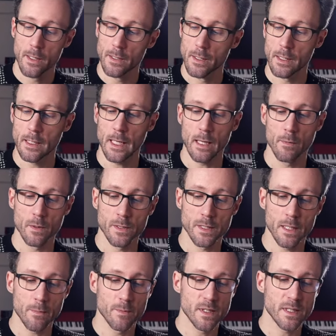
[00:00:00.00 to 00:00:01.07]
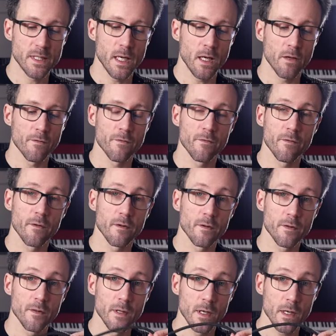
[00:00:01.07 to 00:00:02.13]
The cables themselves,
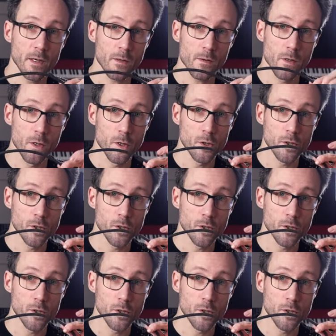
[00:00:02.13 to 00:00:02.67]
they're